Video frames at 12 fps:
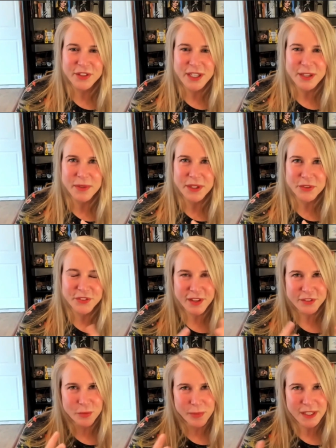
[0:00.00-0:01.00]
but it was
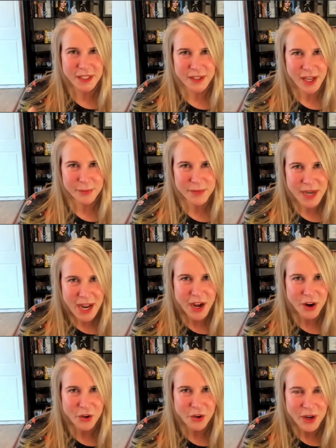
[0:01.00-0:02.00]
also being climbed
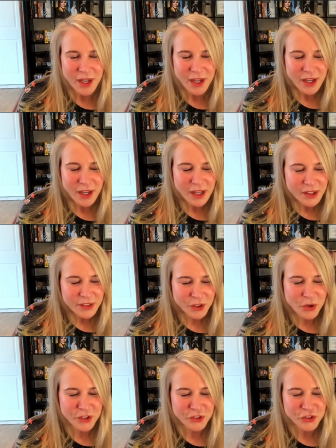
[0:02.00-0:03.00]
now. The
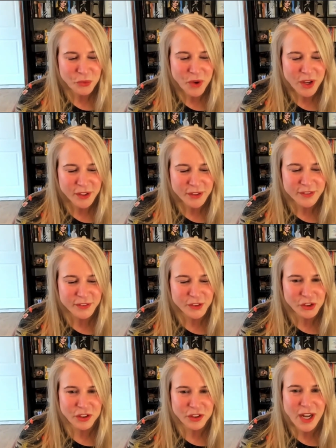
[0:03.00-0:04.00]
question was,
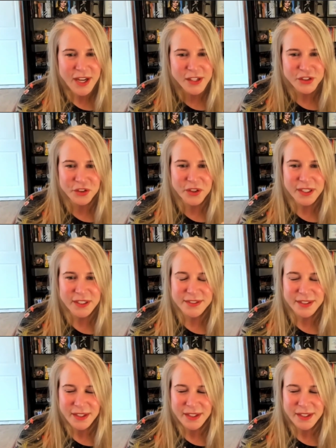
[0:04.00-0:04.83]
could I do it?